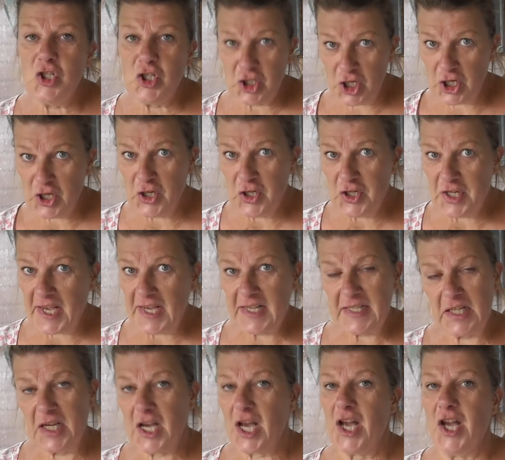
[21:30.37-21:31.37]
2 days
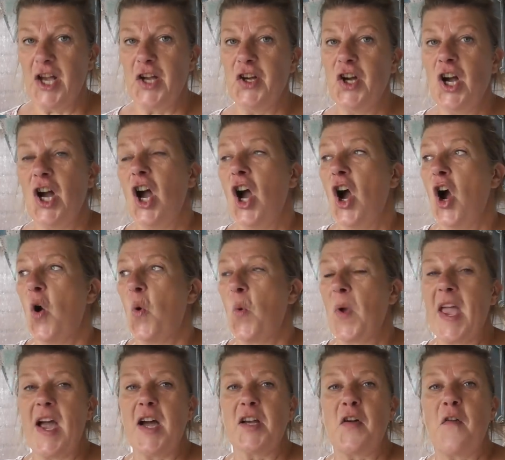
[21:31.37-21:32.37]
ago,
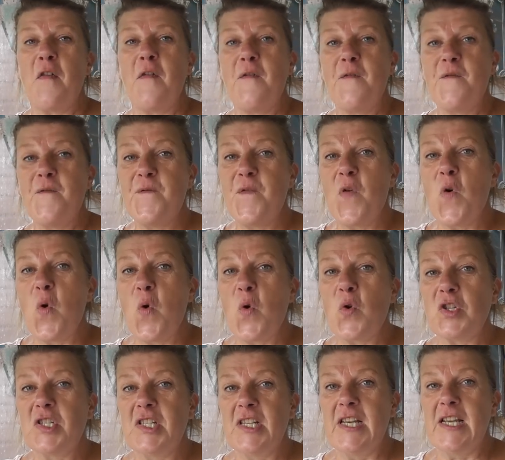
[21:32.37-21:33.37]
we had a
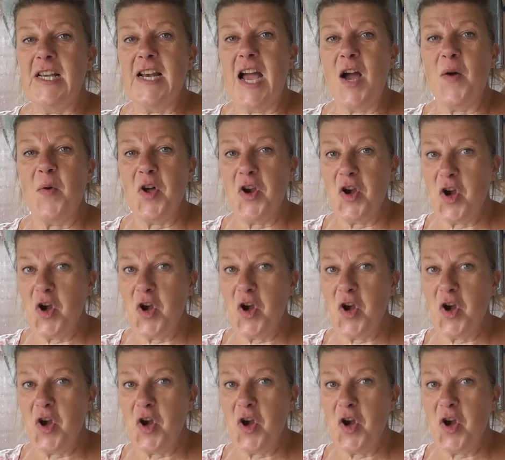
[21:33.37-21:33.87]
14-hour